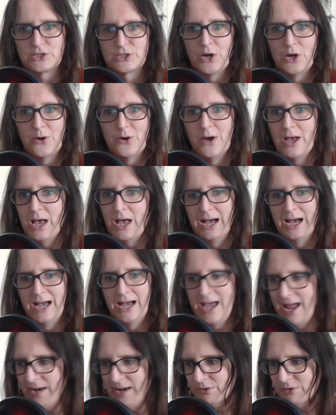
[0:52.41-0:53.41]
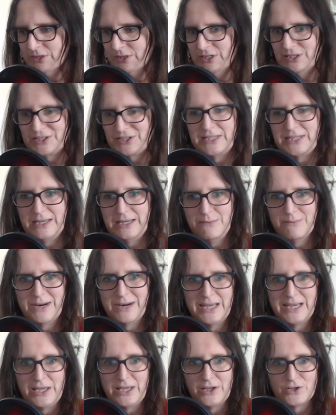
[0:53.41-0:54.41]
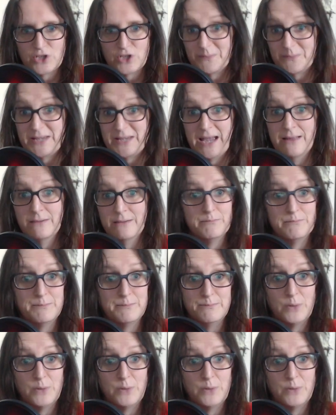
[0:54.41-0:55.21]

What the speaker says: So anyone that's seen my top 10